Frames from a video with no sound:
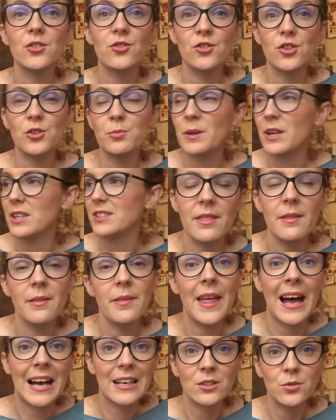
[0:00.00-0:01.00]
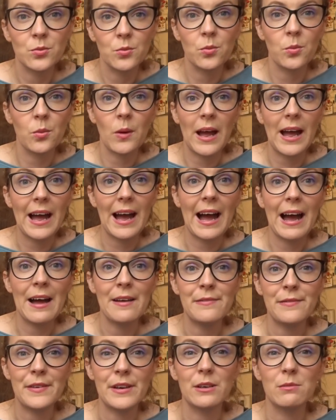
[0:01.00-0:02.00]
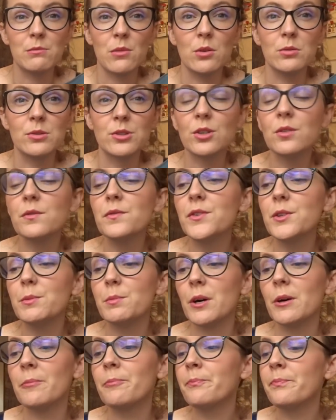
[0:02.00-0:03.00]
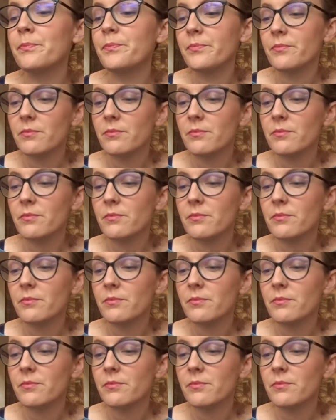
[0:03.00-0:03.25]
just because that's where I feel most comfortable.